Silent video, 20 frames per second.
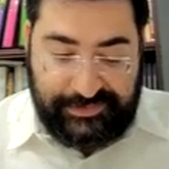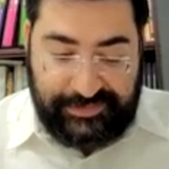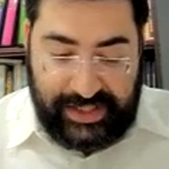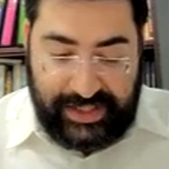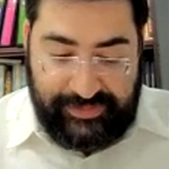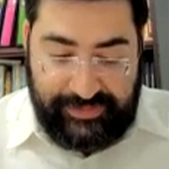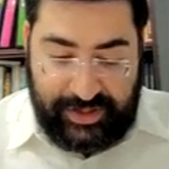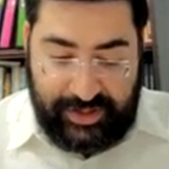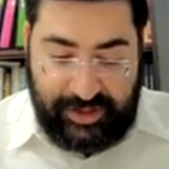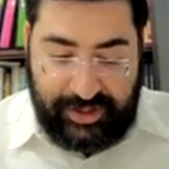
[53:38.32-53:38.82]

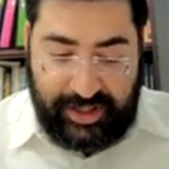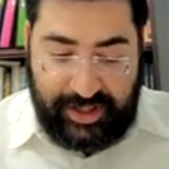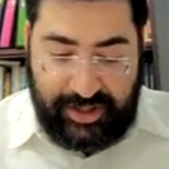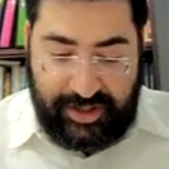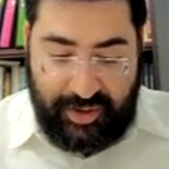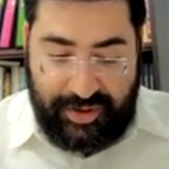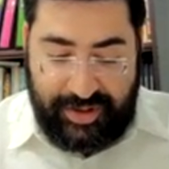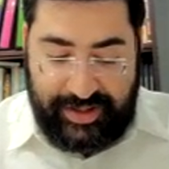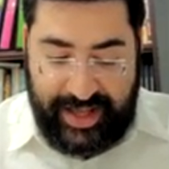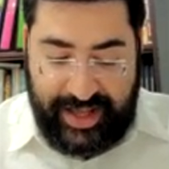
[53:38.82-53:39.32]
you look in
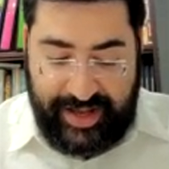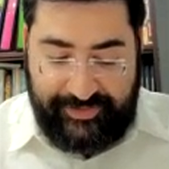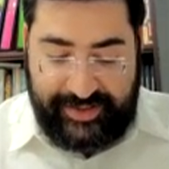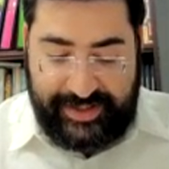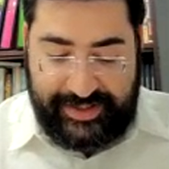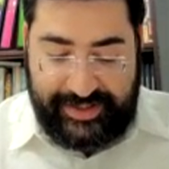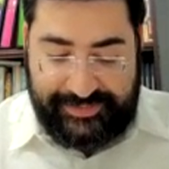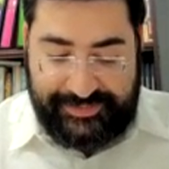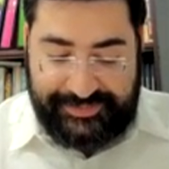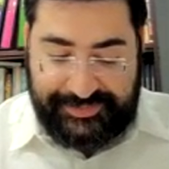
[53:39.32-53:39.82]
note
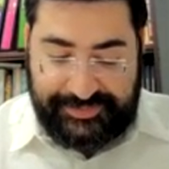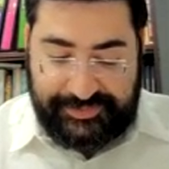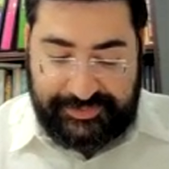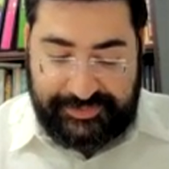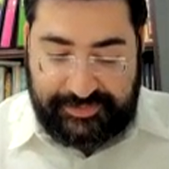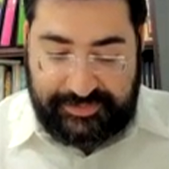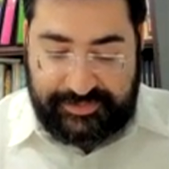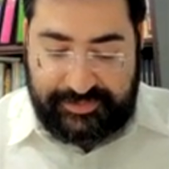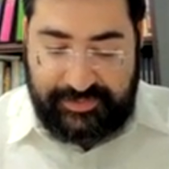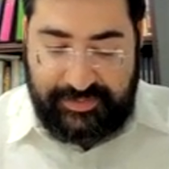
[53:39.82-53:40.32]
11,
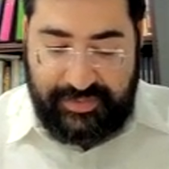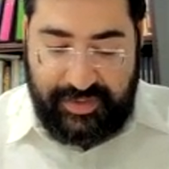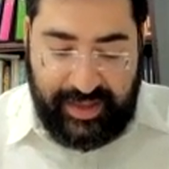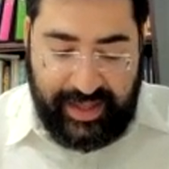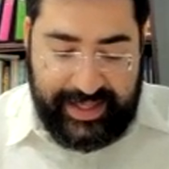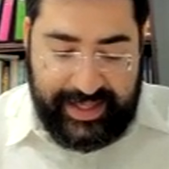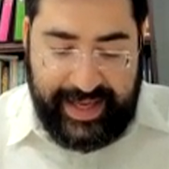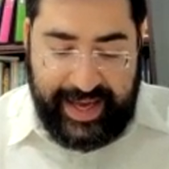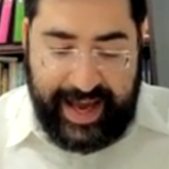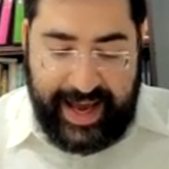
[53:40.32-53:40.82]

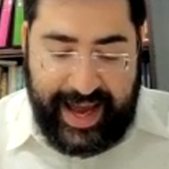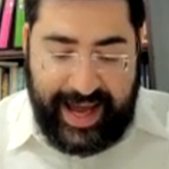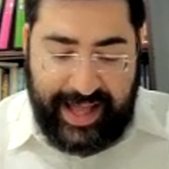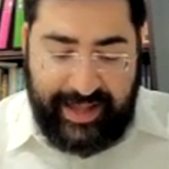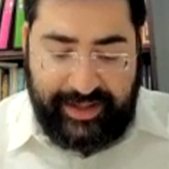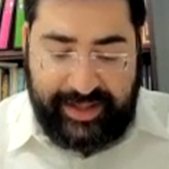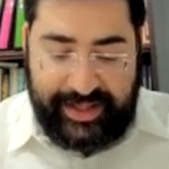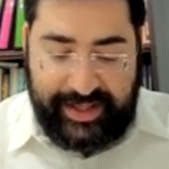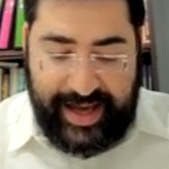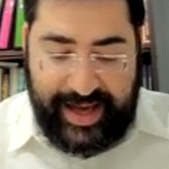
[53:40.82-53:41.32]

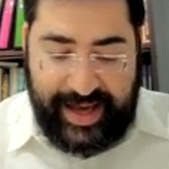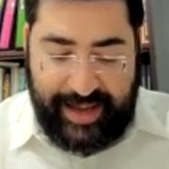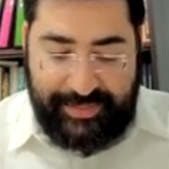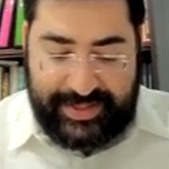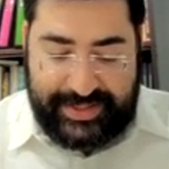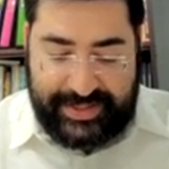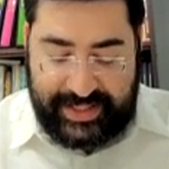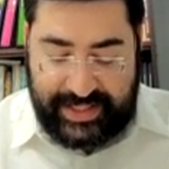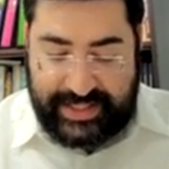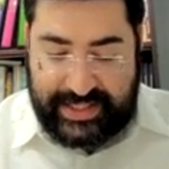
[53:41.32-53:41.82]
Ya'al Kigam, the
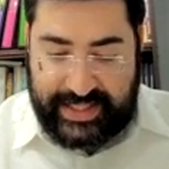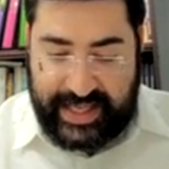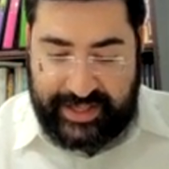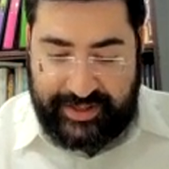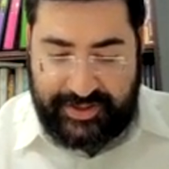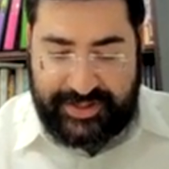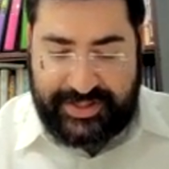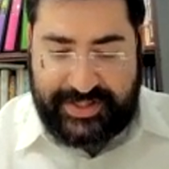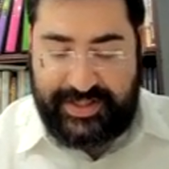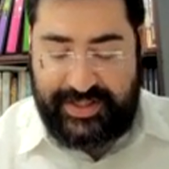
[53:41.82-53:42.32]
6
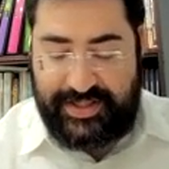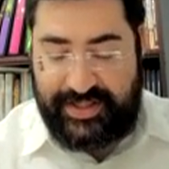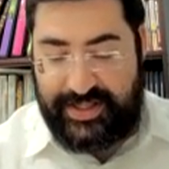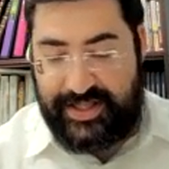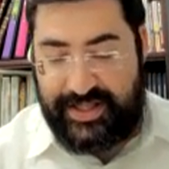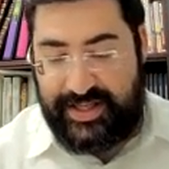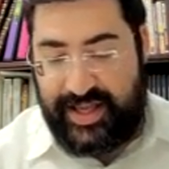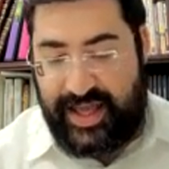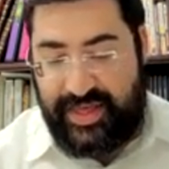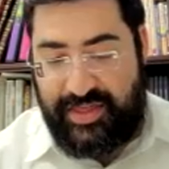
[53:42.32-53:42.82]
letters,
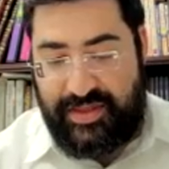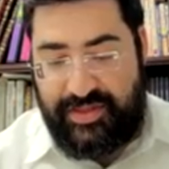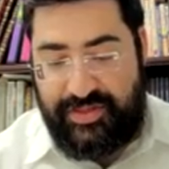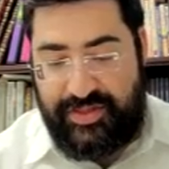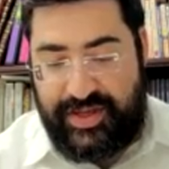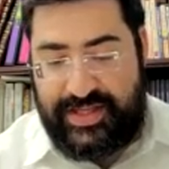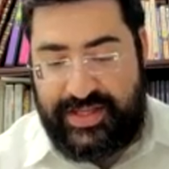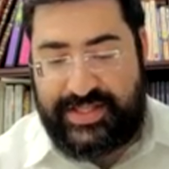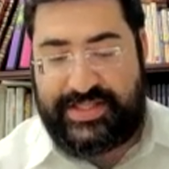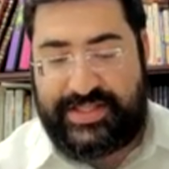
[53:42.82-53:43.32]
and in
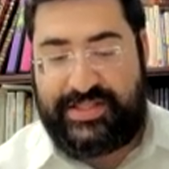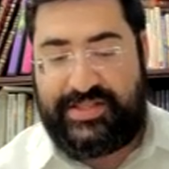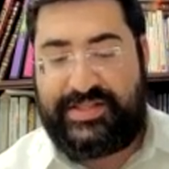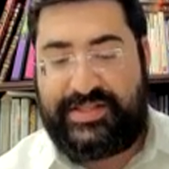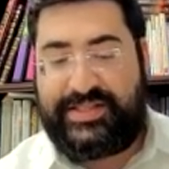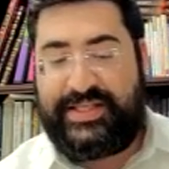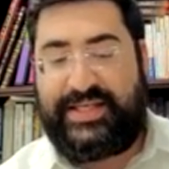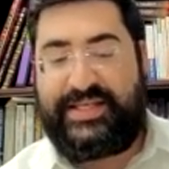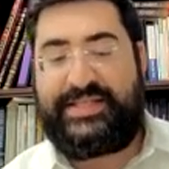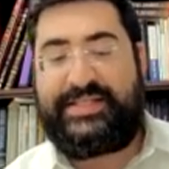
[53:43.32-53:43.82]
these
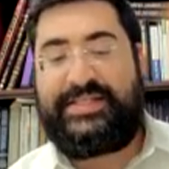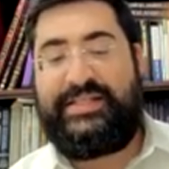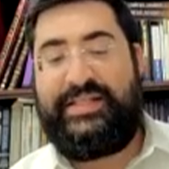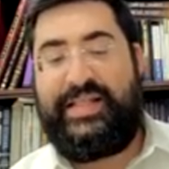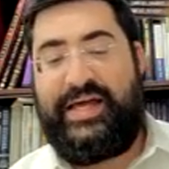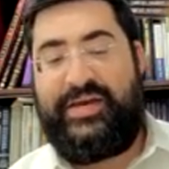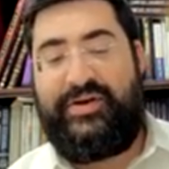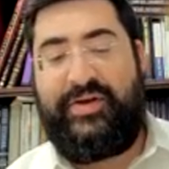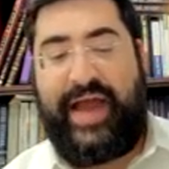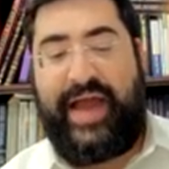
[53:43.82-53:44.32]

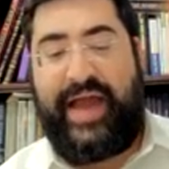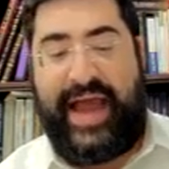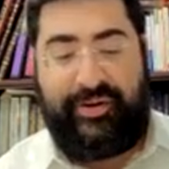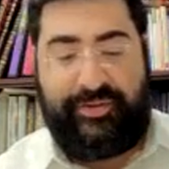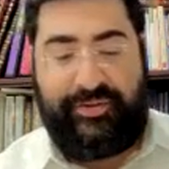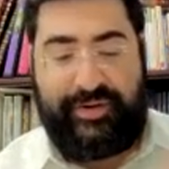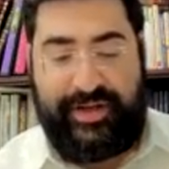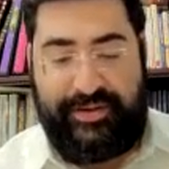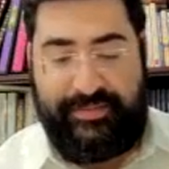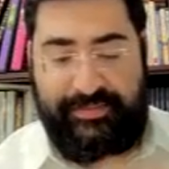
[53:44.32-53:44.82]
6-letter
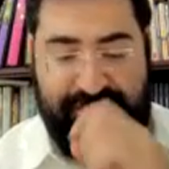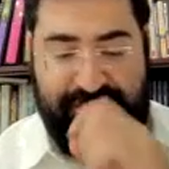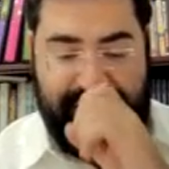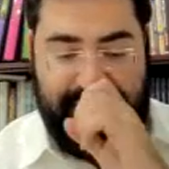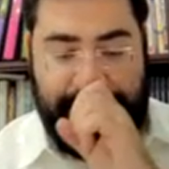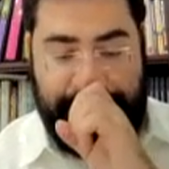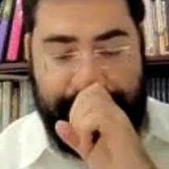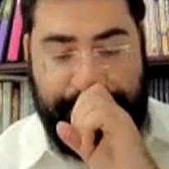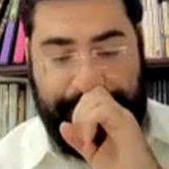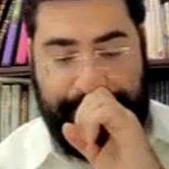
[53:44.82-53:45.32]
acronym
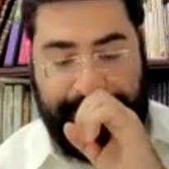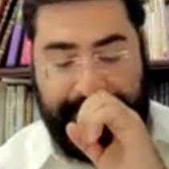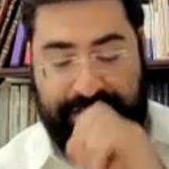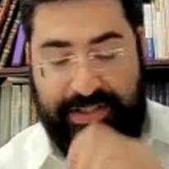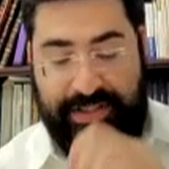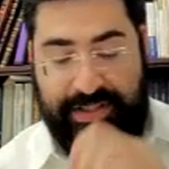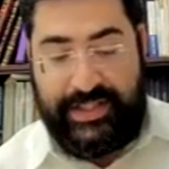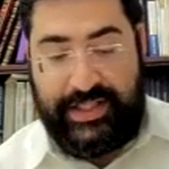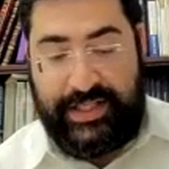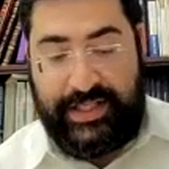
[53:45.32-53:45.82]

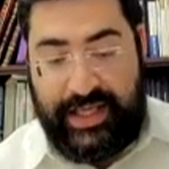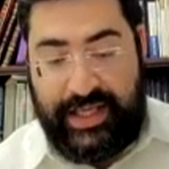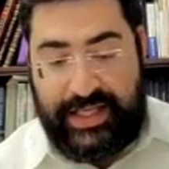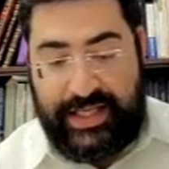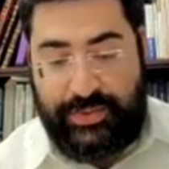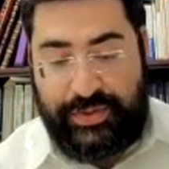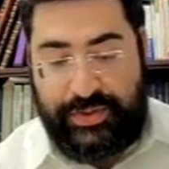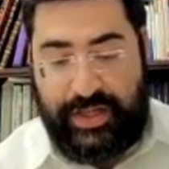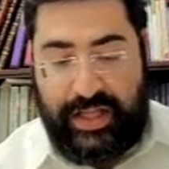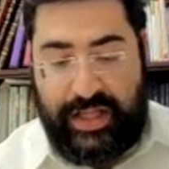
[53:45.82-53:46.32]
is
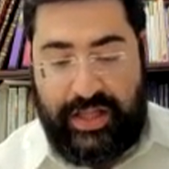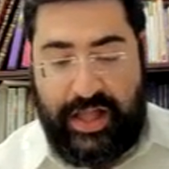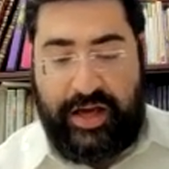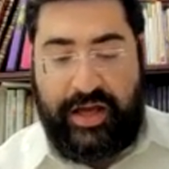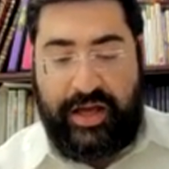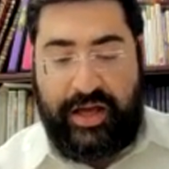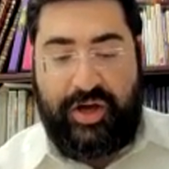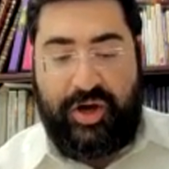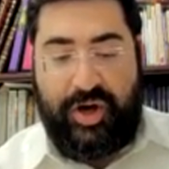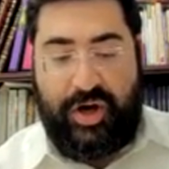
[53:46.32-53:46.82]
when the
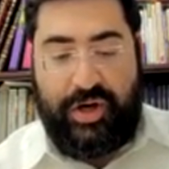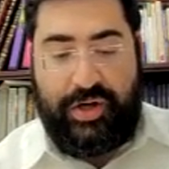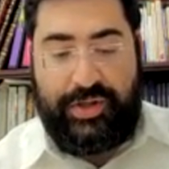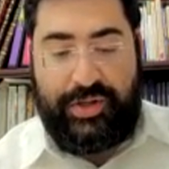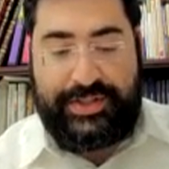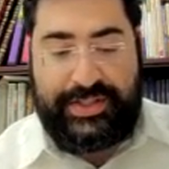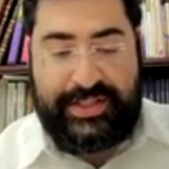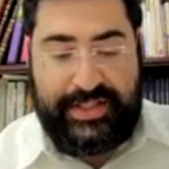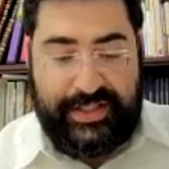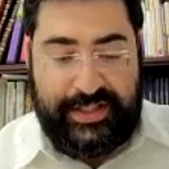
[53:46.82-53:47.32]
halacha
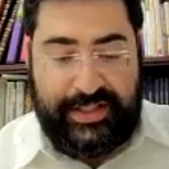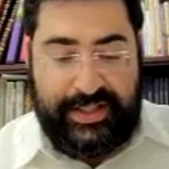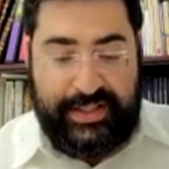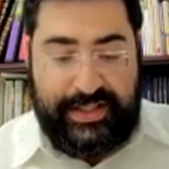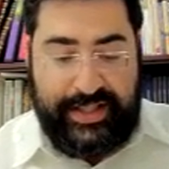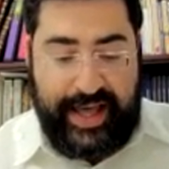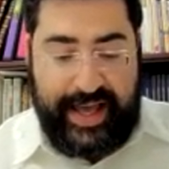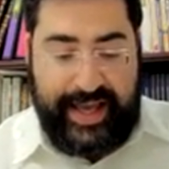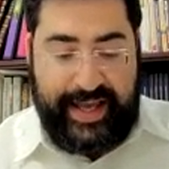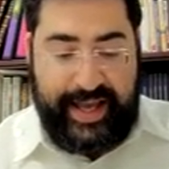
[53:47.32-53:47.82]
goes
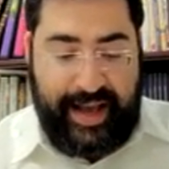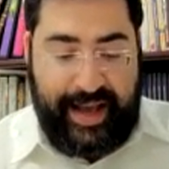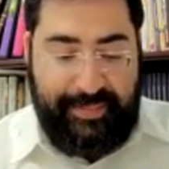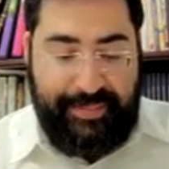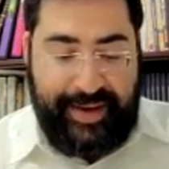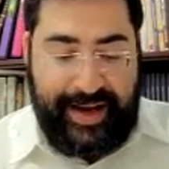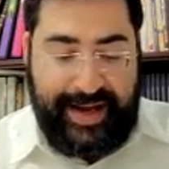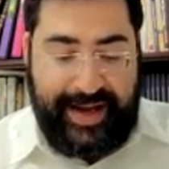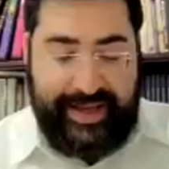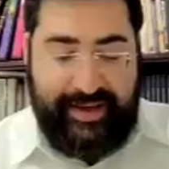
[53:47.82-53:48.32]
like
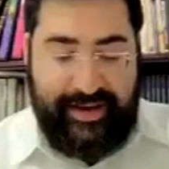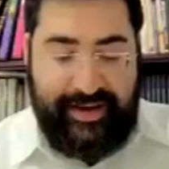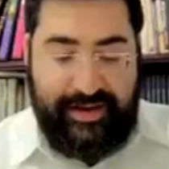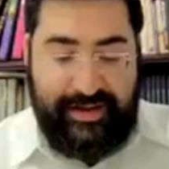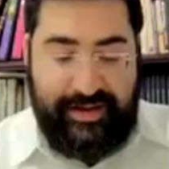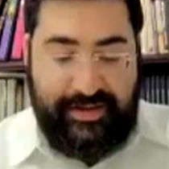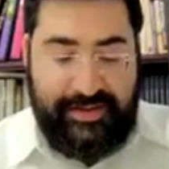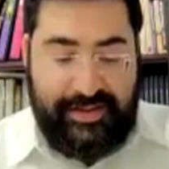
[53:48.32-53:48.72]
Abaye.